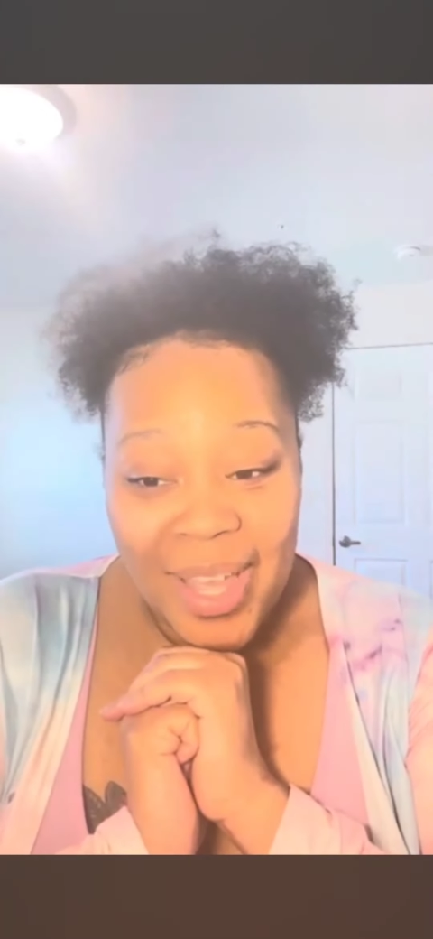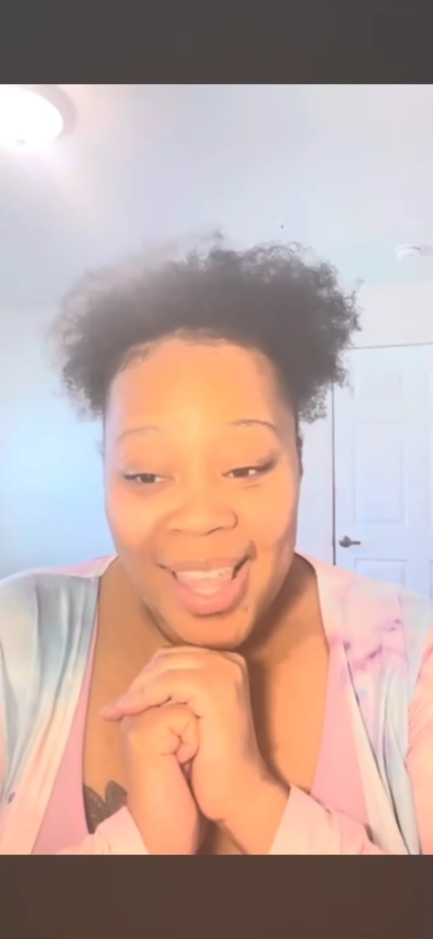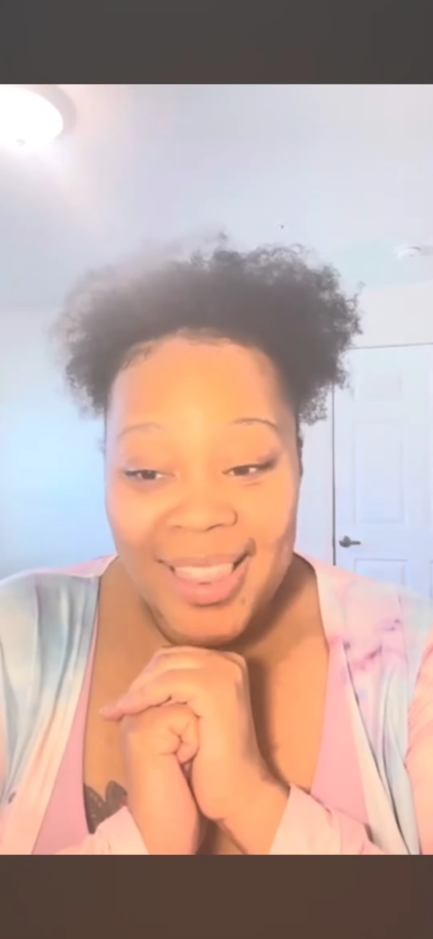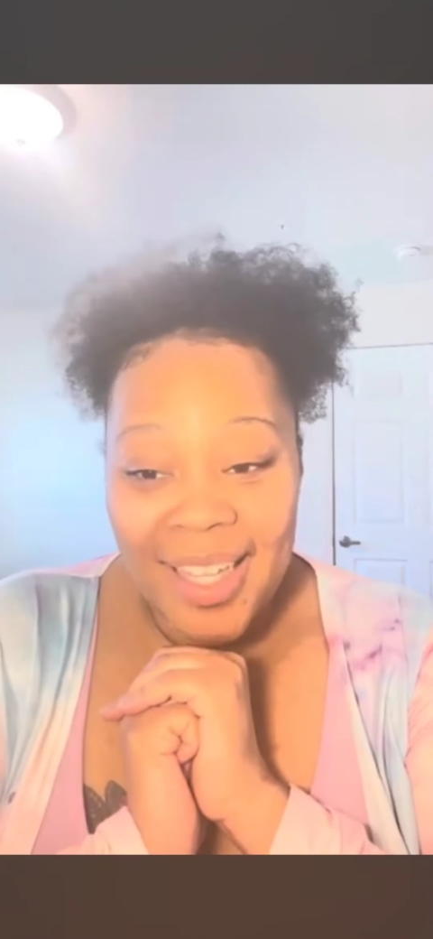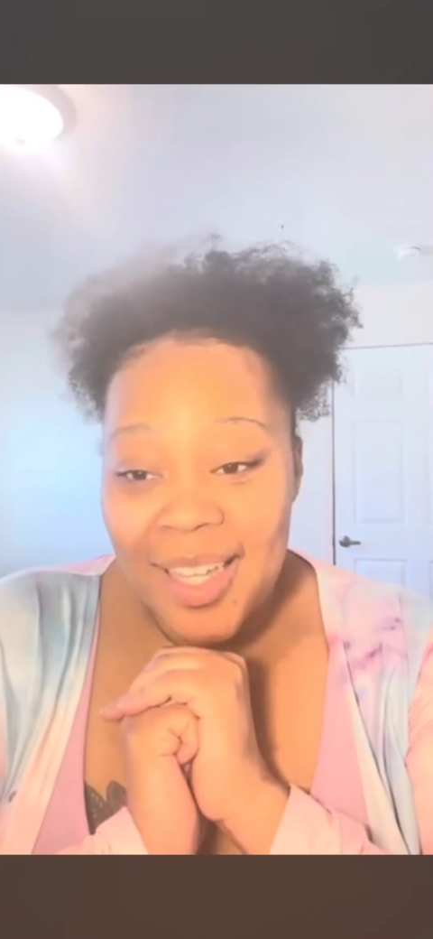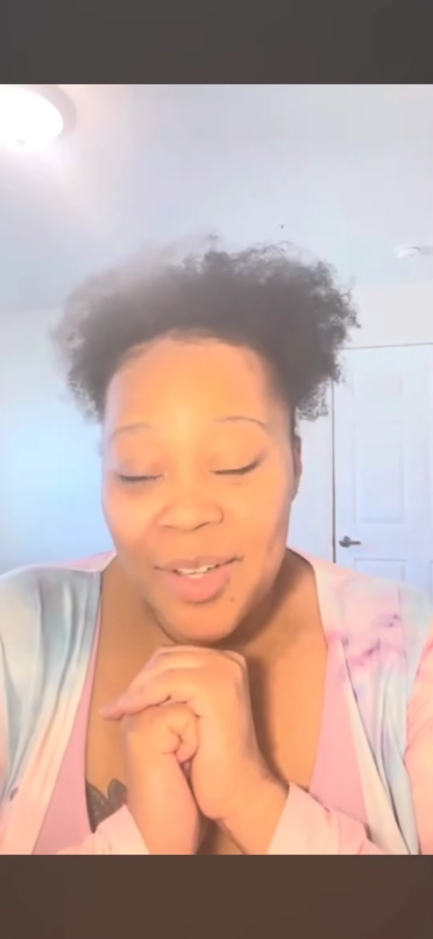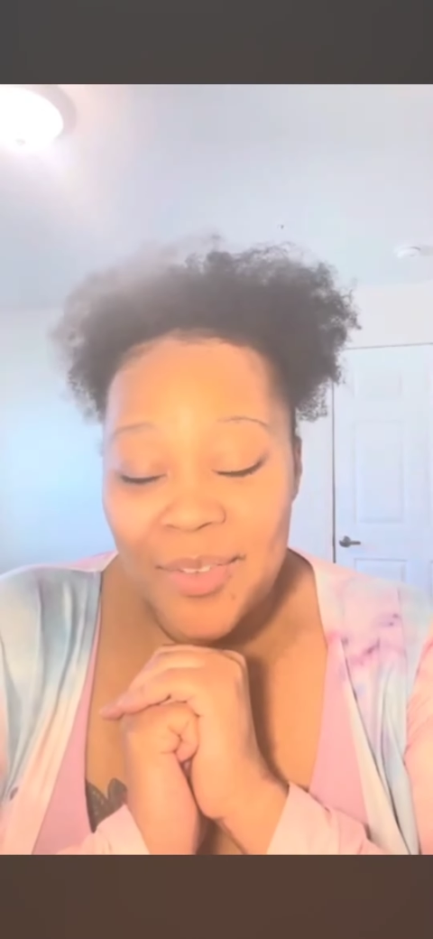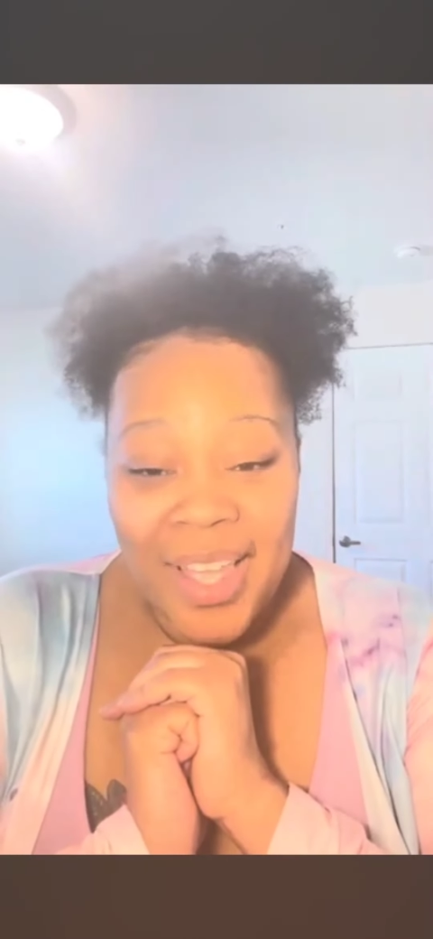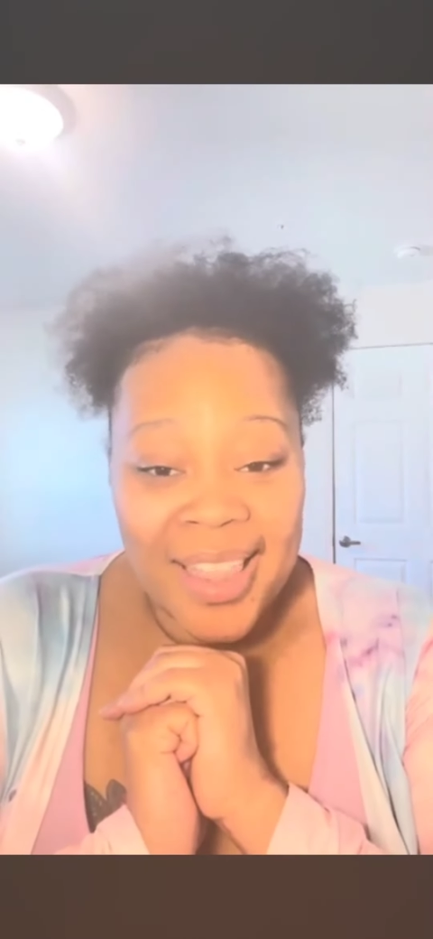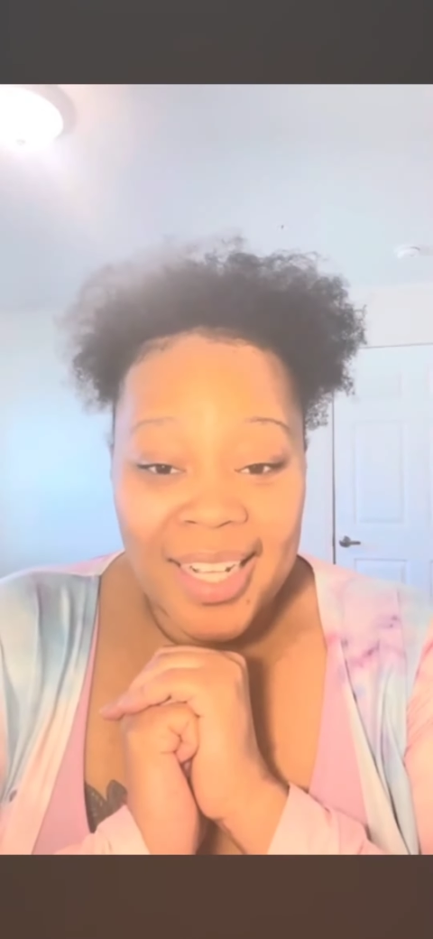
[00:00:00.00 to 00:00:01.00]
and love
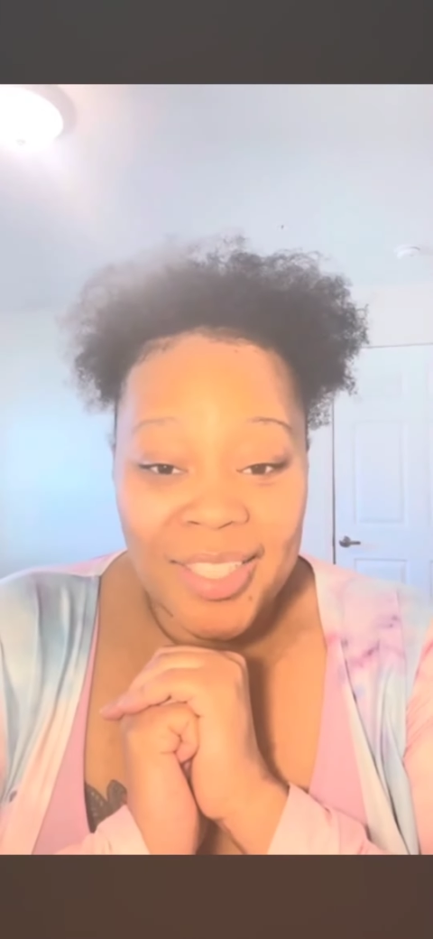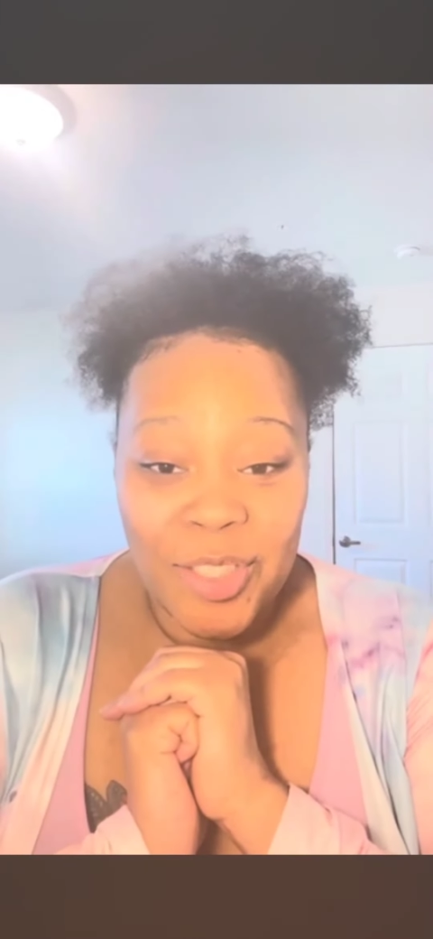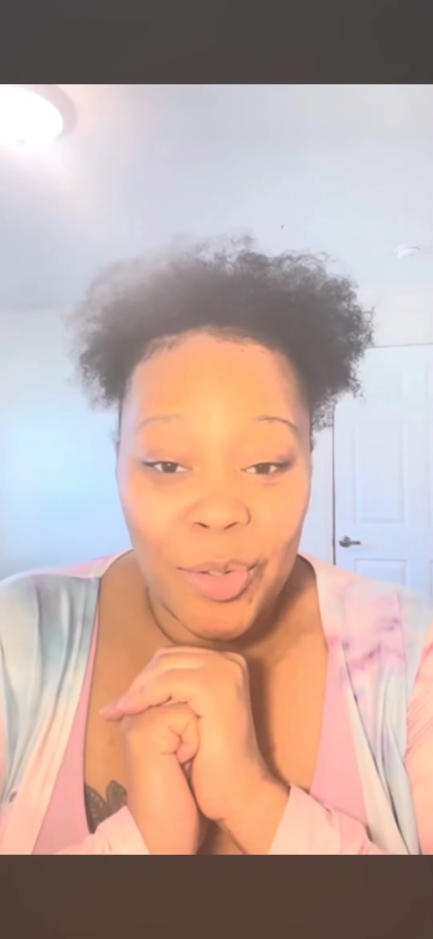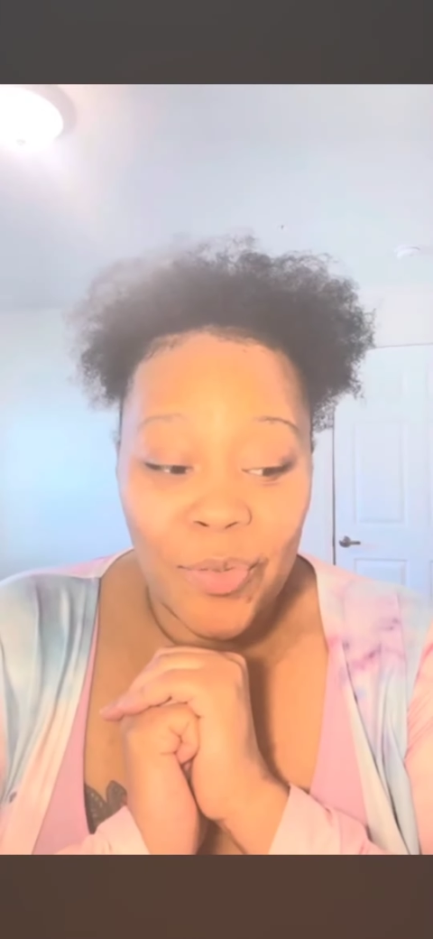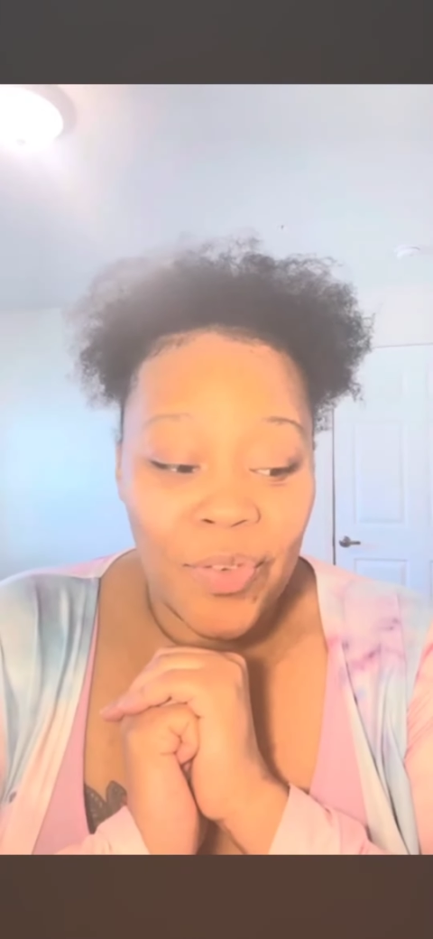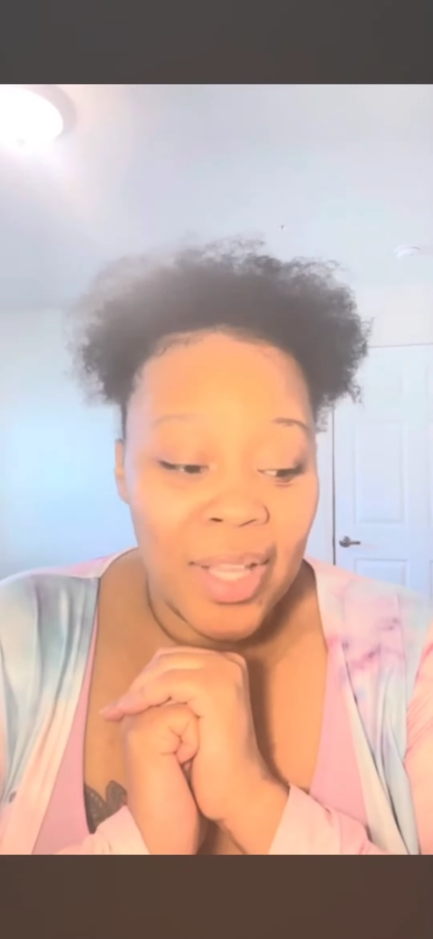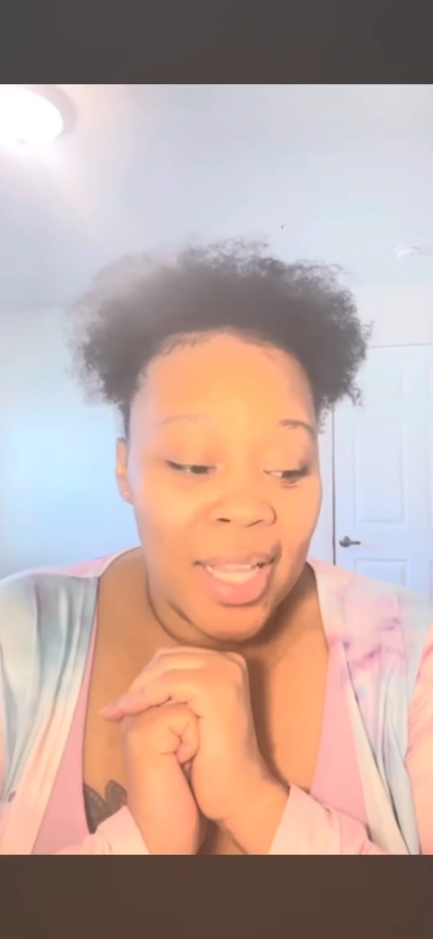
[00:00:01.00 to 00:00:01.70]
and that you